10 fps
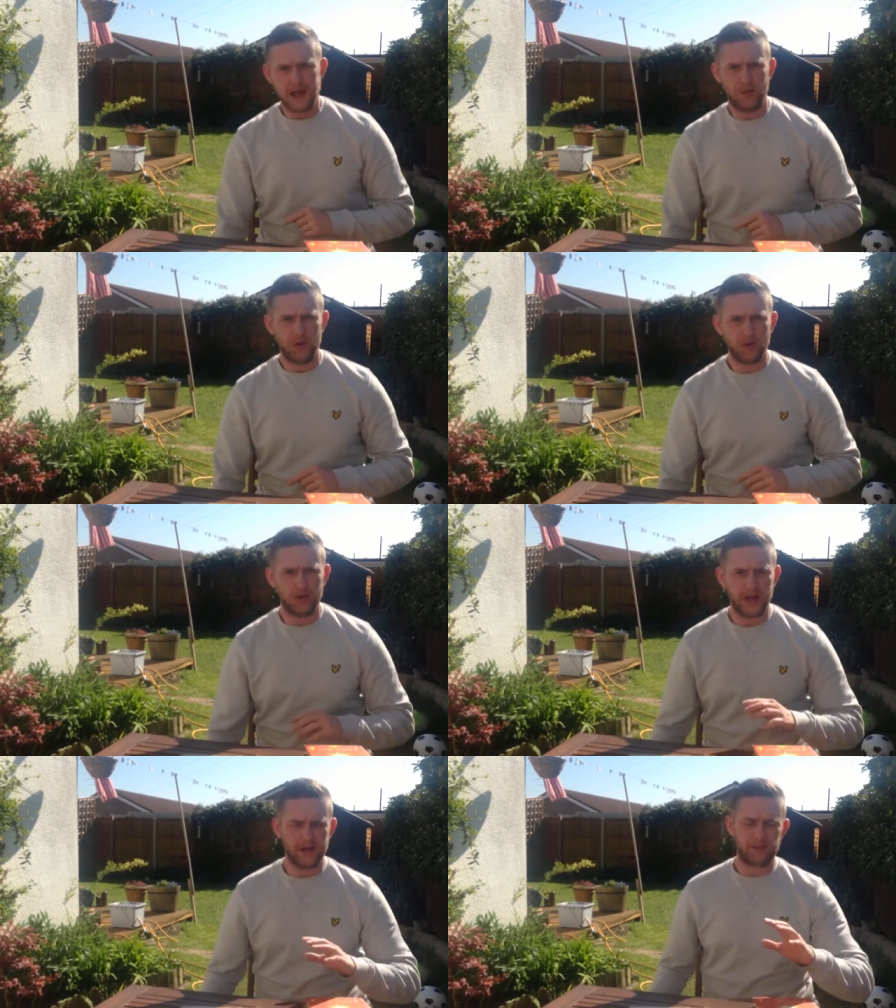and we will
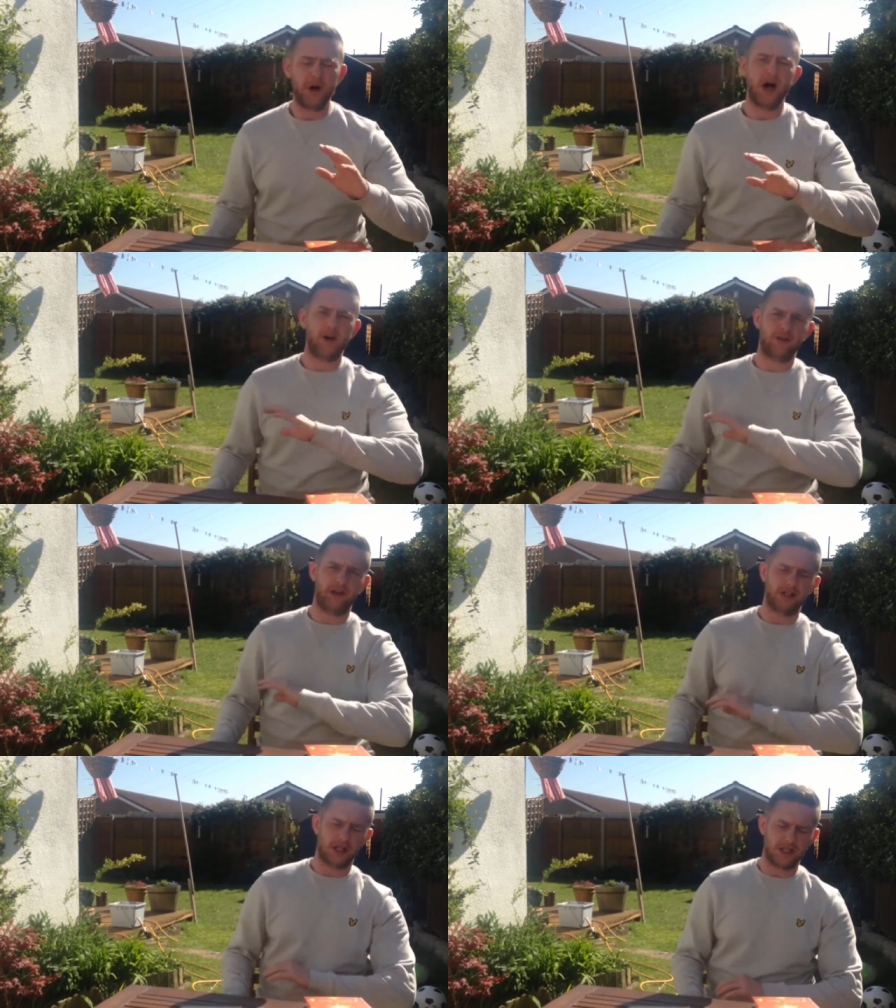get the
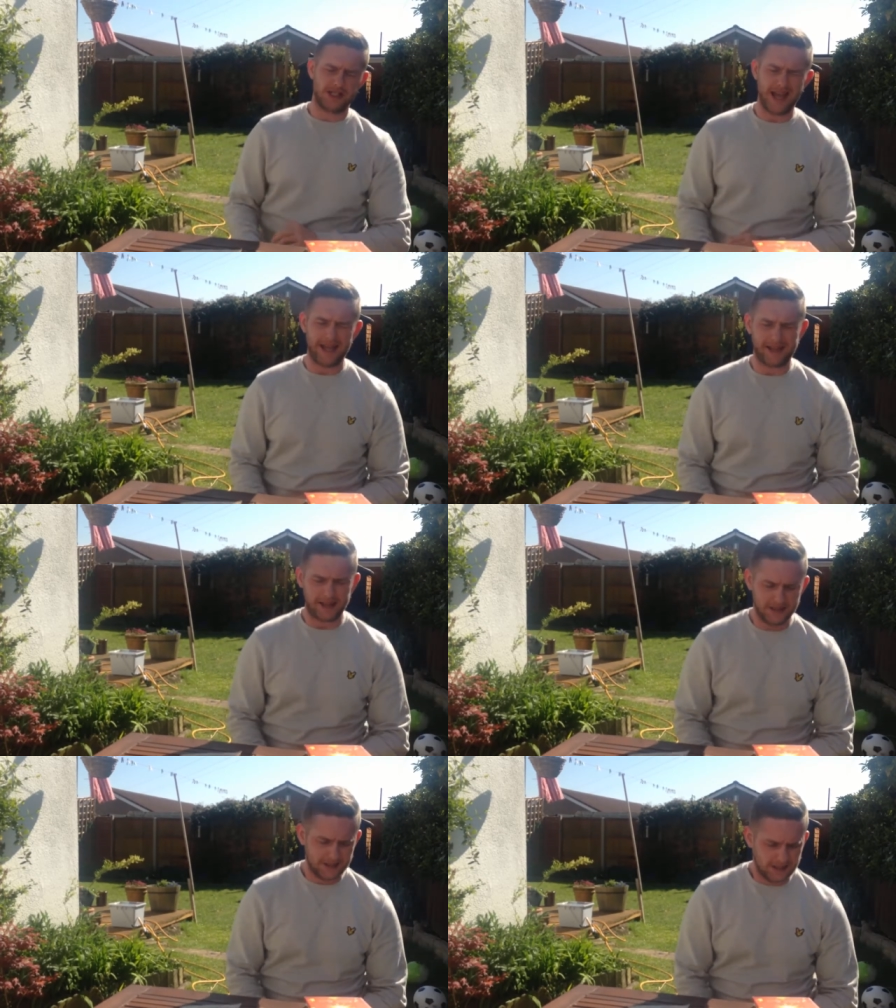perfect take.
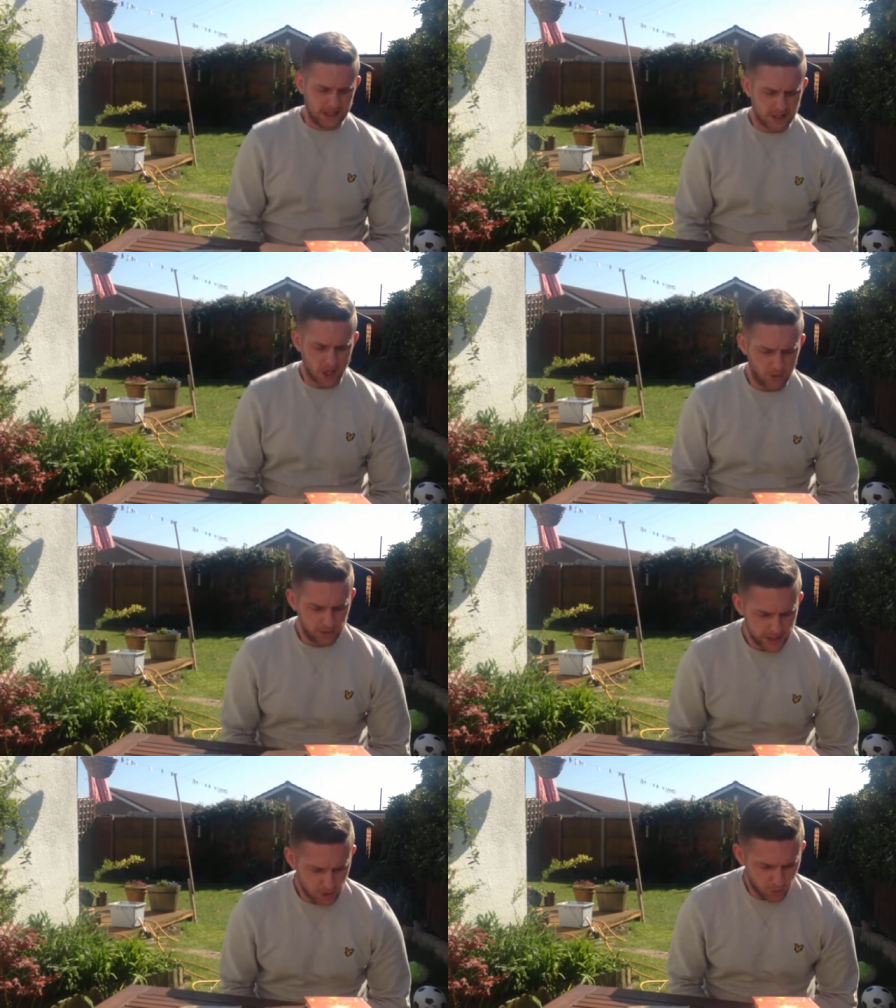So
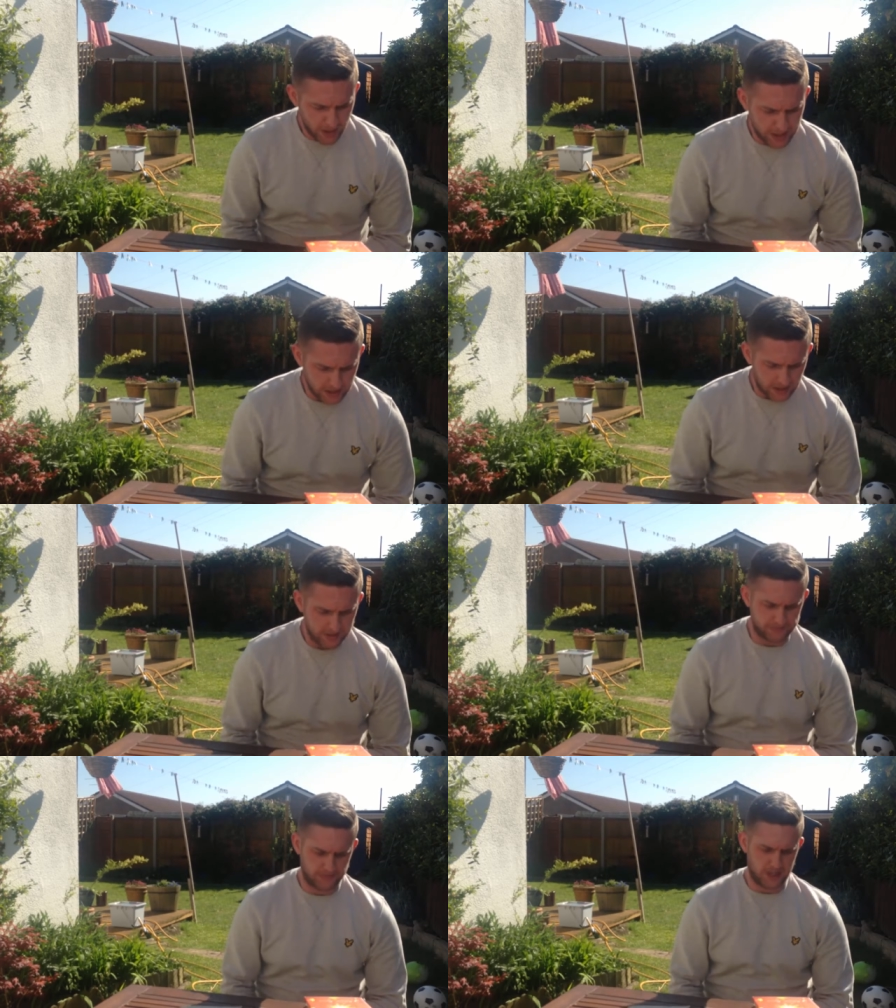this week
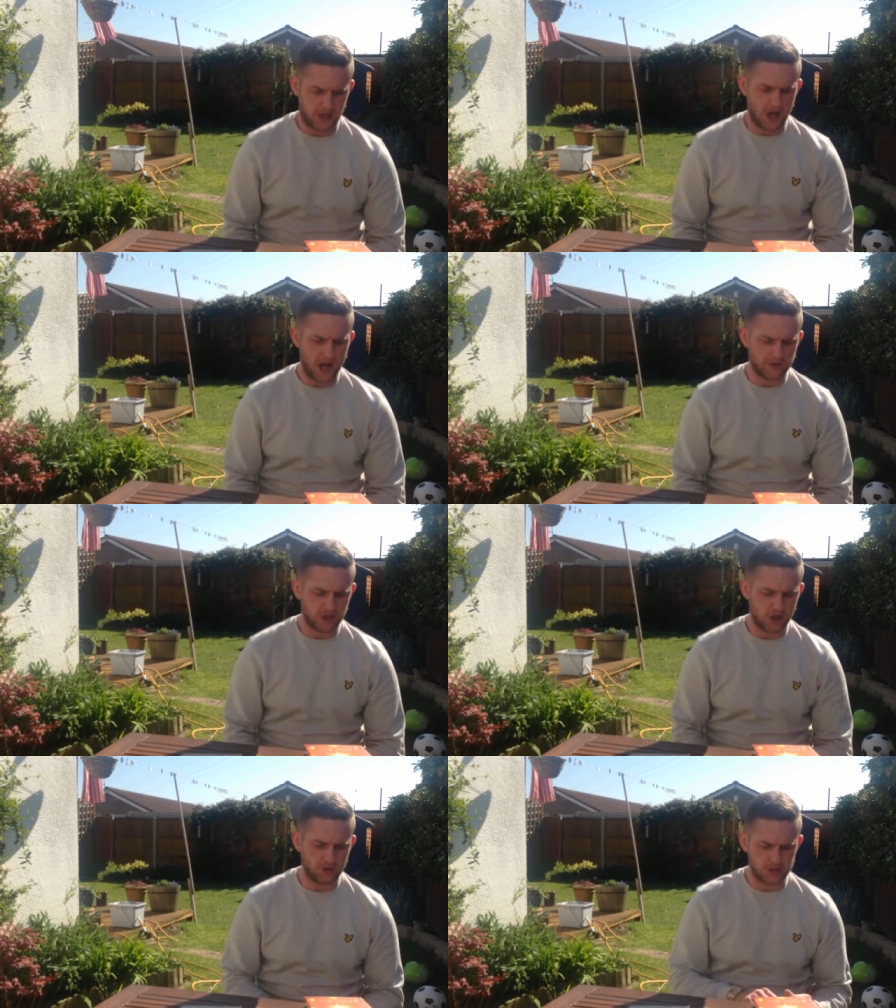I have
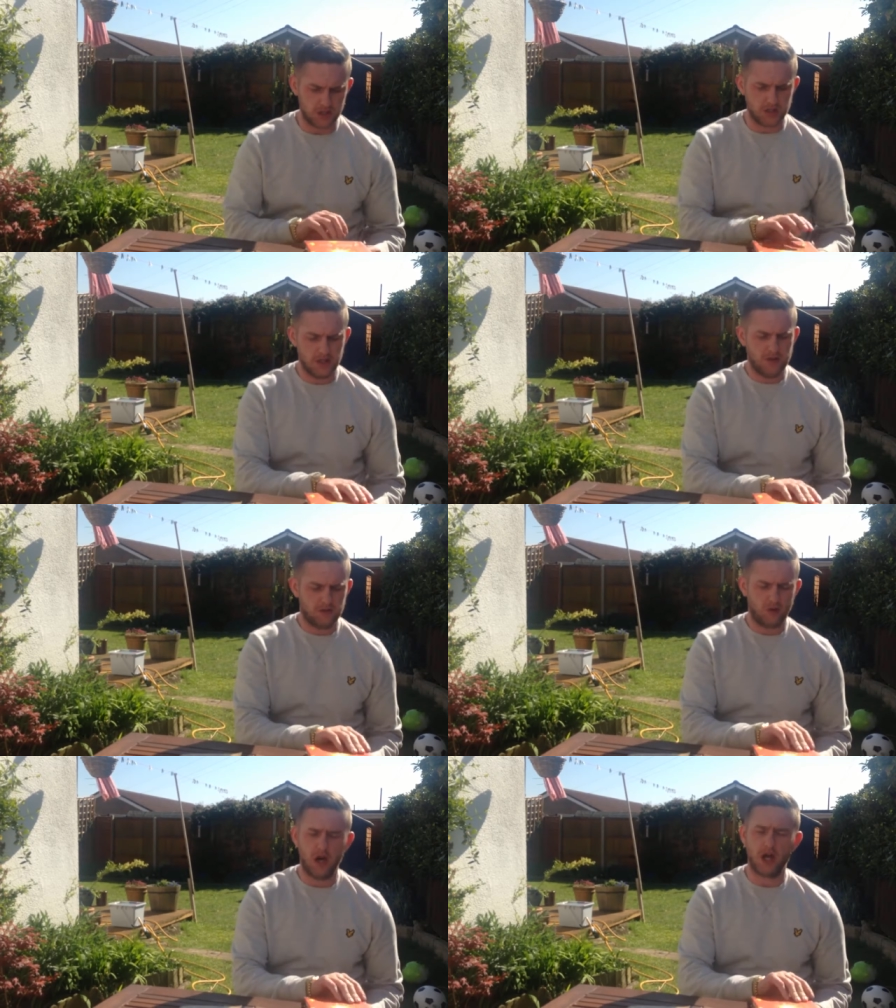chosen,
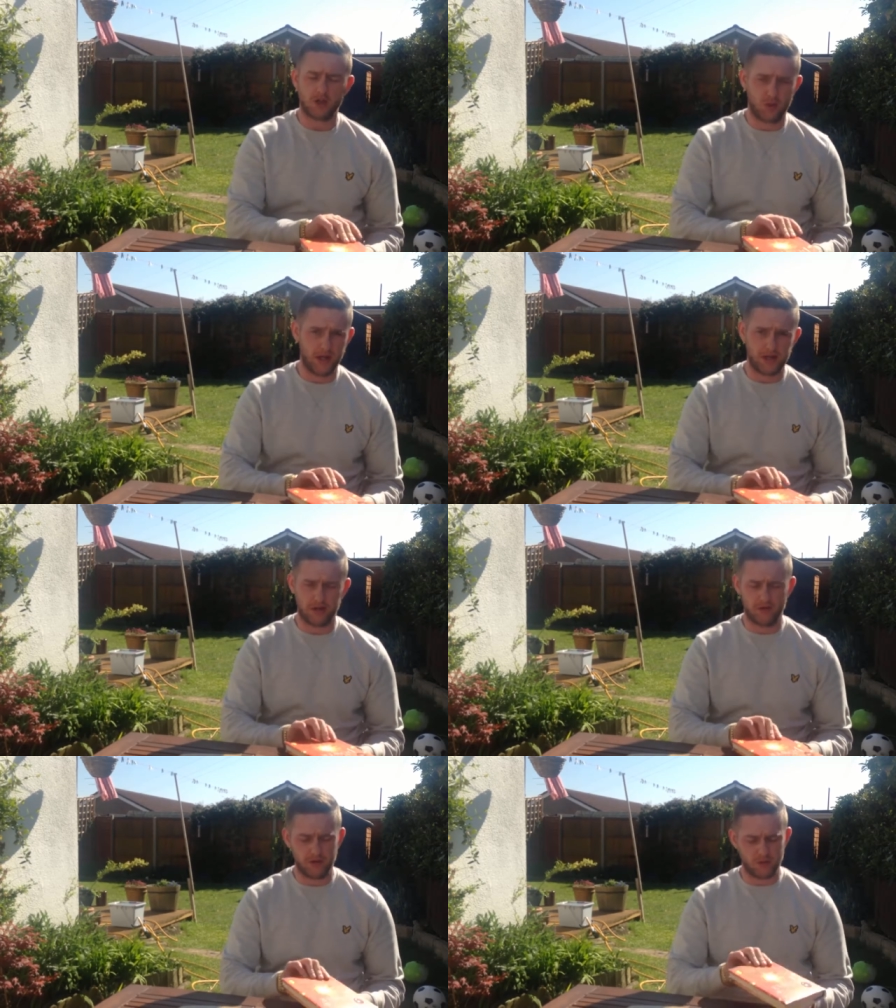or last week,
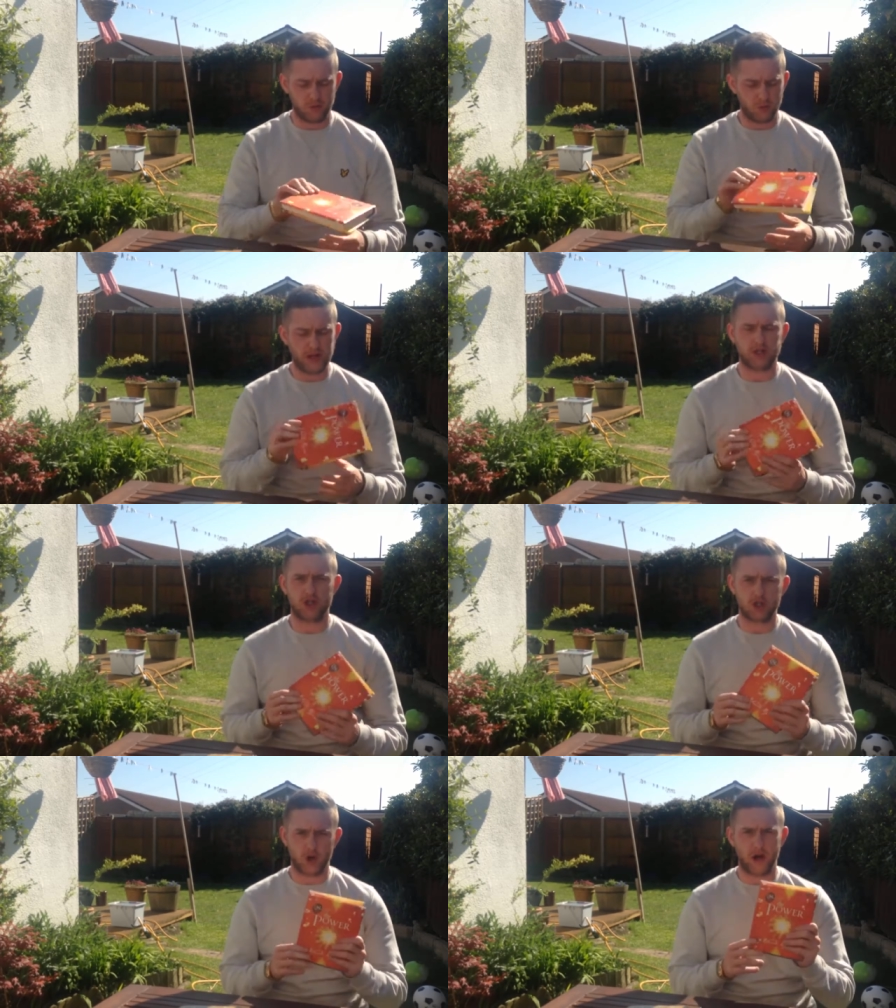the week
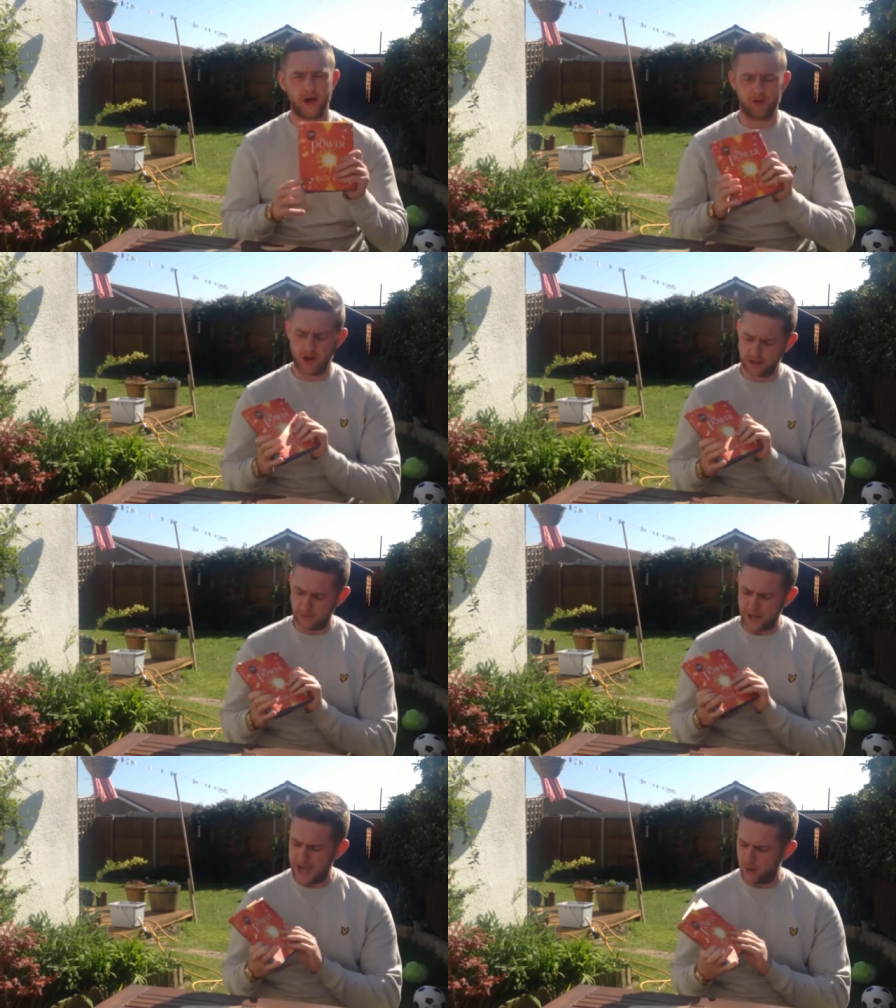just gone, I've read
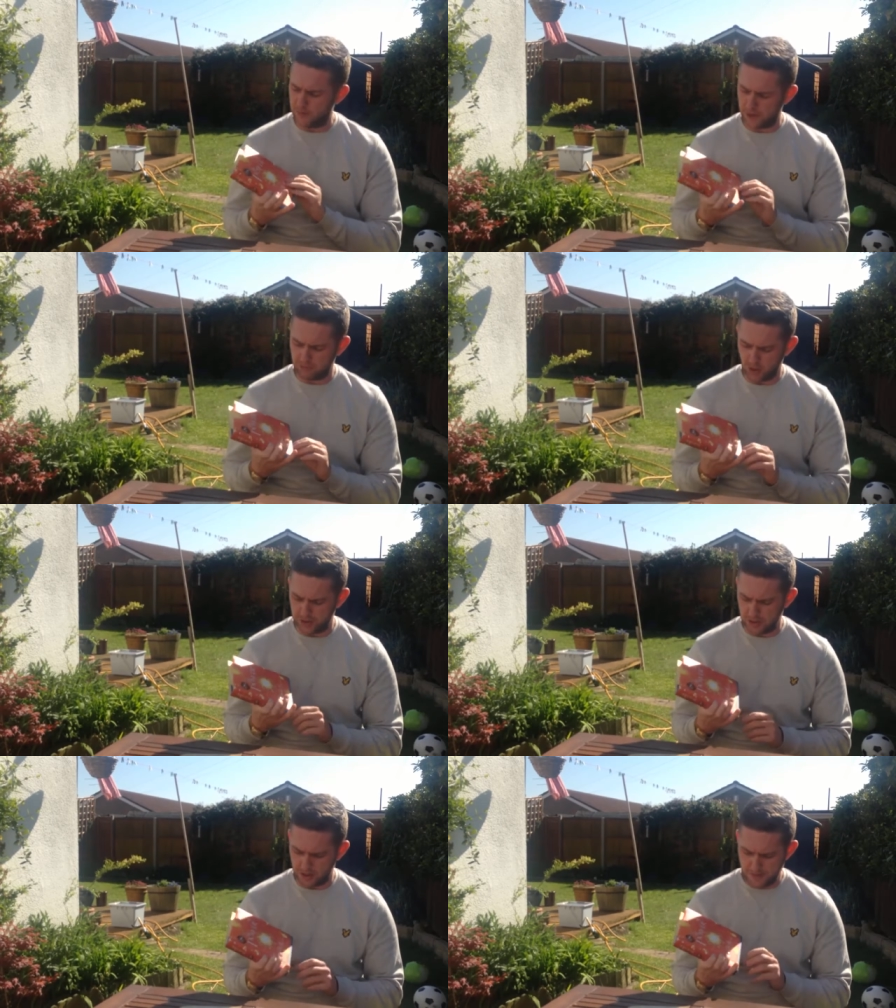The Power by
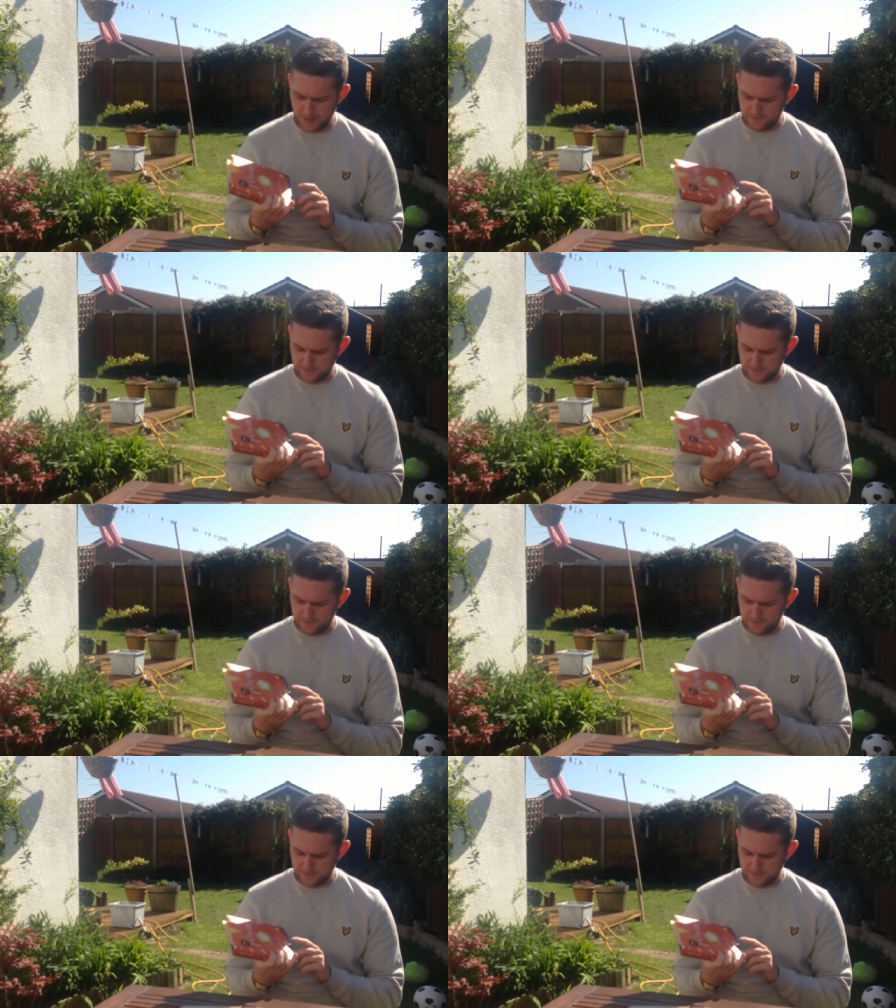Rhonda